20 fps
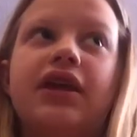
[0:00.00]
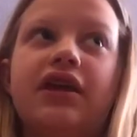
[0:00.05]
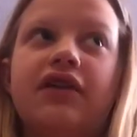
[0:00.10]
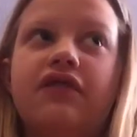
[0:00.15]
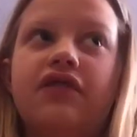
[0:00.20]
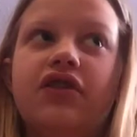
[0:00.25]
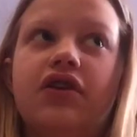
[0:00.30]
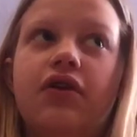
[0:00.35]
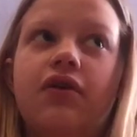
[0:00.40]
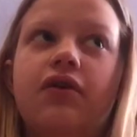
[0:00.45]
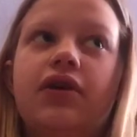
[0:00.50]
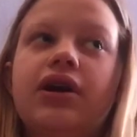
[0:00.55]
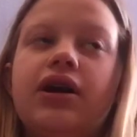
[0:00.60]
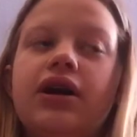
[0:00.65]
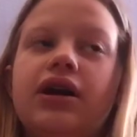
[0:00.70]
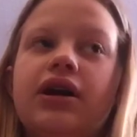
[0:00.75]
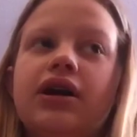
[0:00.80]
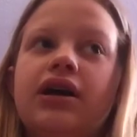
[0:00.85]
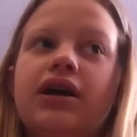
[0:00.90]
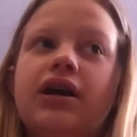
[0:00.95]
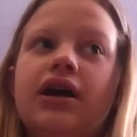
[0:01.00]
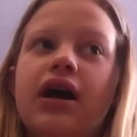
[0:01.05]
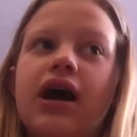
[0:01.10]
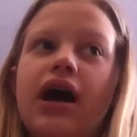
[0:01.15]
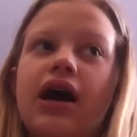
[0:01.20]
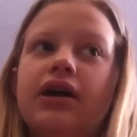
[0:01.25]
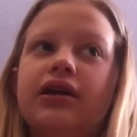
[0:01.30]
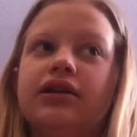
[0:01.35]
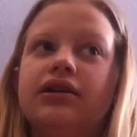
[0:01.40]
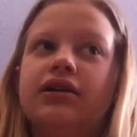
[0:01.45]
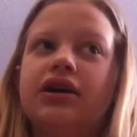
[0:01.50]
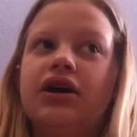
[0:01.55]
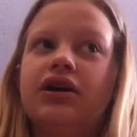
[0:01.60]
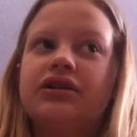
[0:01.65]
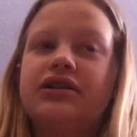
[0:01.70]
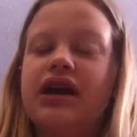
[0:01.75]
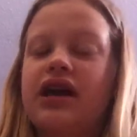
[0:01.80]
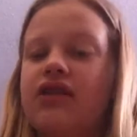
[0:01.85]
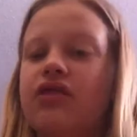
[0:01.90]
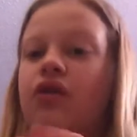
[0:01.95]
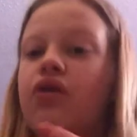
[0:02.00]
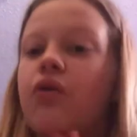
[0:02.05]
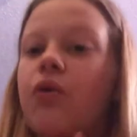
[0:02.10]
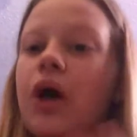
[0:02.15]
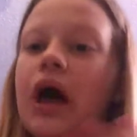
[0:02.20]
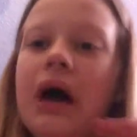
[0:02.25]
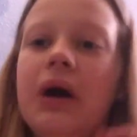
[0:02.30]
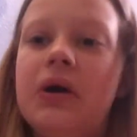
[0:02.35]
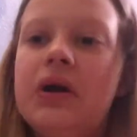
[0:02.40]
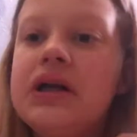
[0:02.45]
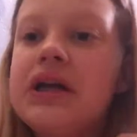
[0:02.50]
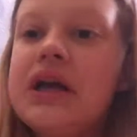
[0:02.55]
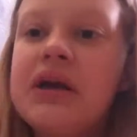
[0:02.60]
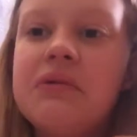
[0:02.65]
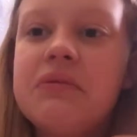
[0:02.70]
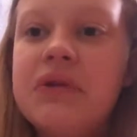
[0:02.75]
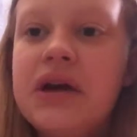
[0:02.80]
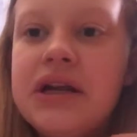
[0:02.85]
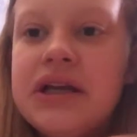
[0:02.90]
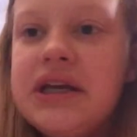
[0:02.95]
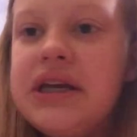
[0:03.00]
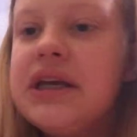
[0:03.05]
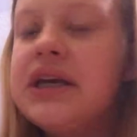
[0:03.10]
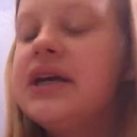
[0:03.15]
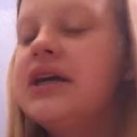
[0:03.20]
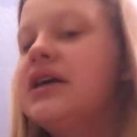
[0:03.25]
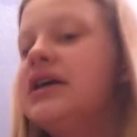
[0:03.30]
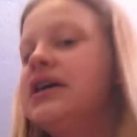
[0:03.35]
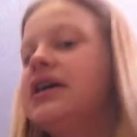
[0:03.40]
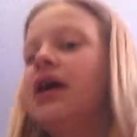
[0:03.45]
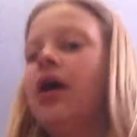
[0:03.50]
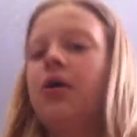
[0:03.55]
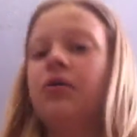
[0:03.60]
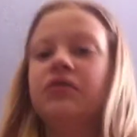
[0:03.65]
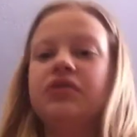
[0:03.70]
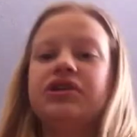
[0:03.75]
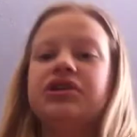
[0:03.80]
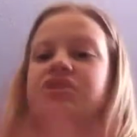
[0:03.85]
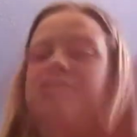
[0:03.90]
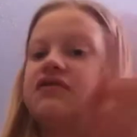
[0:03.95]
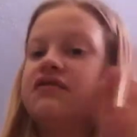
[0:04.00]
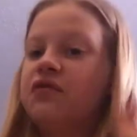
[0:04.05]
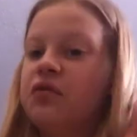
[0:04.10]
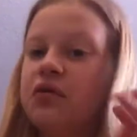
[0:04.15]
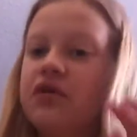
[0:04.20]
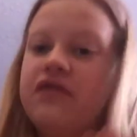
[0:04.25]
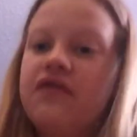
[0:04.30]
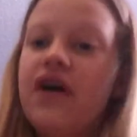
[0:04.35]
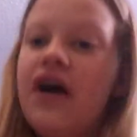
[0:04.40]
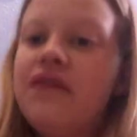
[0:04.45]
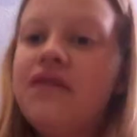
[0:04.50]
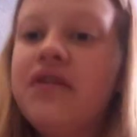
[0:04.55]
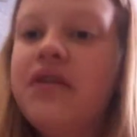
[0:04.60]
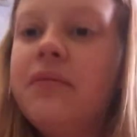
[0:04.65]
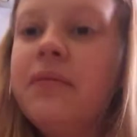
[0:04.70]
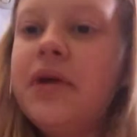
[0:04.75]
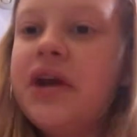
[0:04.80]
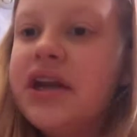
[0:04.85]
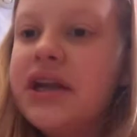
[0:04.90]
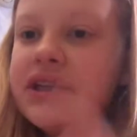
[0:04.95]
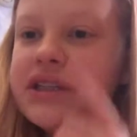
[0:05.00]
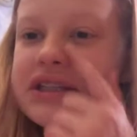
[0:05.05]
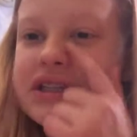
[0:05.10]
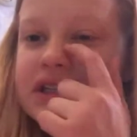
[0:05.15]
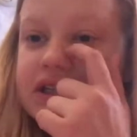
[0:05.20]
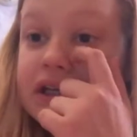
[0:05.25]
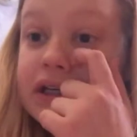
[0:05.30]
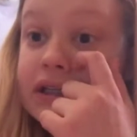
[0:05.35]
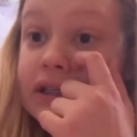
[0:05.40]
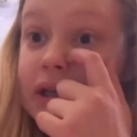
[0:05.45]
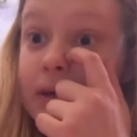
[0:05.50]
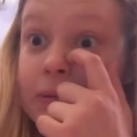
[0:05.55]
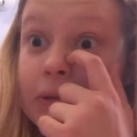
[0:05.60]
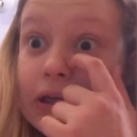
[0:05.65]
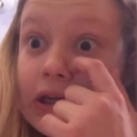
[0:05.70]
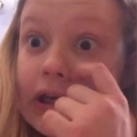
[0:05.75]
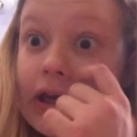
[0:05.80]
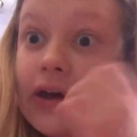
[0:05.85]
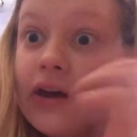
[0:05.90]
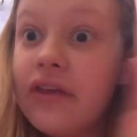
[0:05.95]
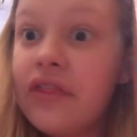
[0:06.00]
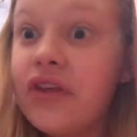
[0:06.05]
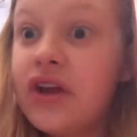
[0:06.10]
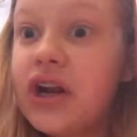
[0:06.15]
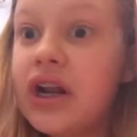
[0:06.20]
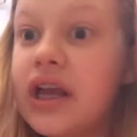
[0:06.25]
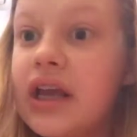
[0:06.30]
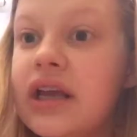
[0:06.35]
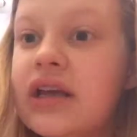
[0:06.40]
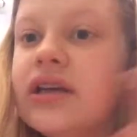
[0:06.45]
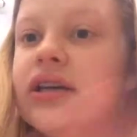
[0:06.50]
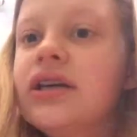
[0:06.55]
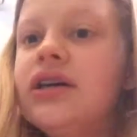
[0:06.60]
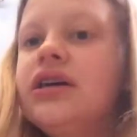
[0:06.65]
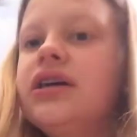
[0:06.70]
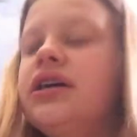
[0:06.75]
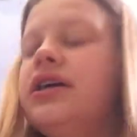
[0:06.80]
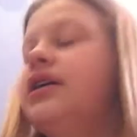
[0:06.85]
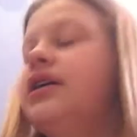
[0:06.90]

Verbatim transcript: even though i did not take the whole hour to get ready i only took 45 of the minutes because i slept until 8.30